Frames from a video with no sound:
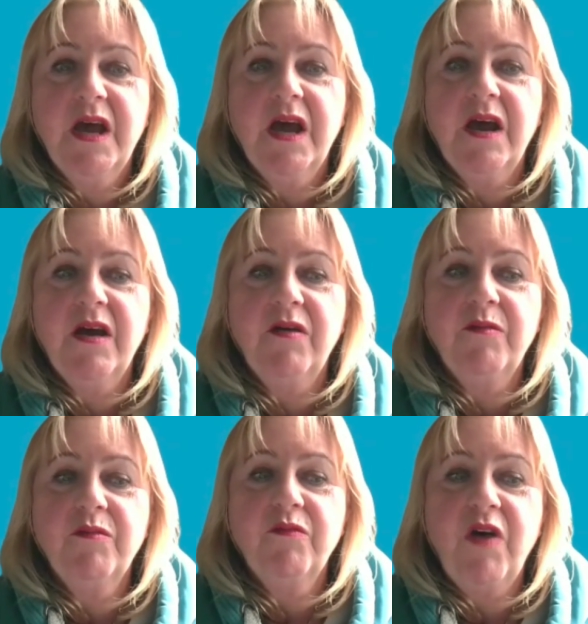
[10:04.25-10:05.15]

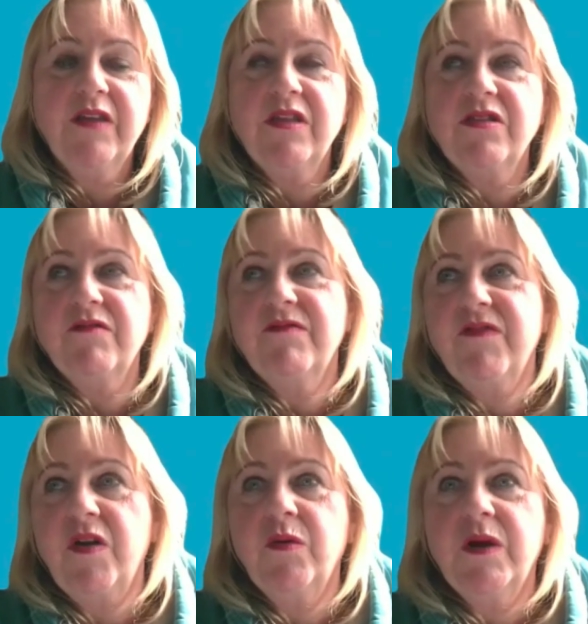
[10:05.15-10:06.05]
rather than
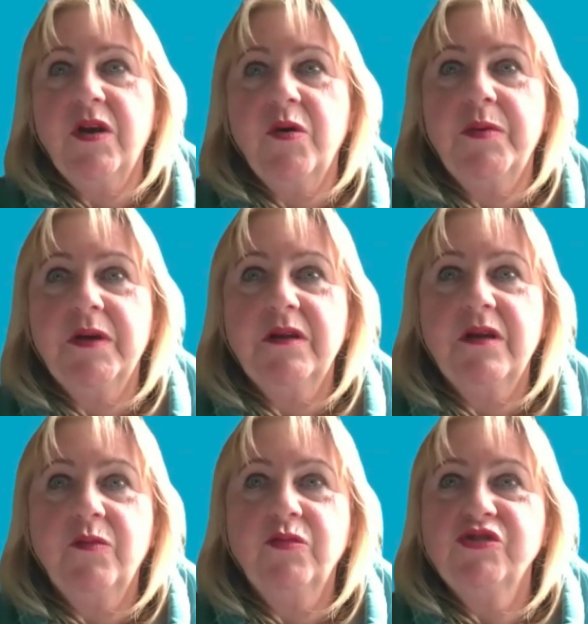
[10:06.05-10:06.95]
following up
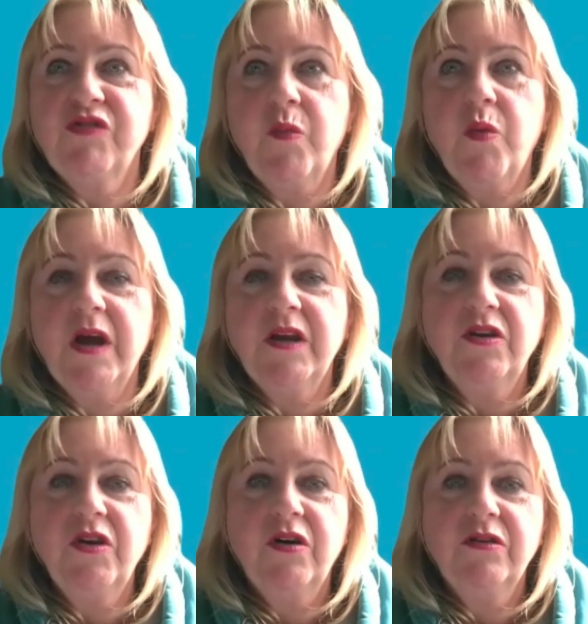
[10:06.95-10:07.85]
and wondering why
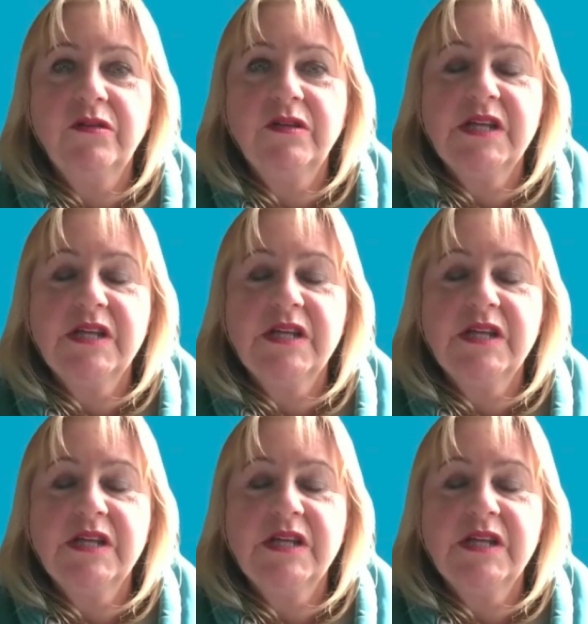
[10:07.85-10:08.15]
you're not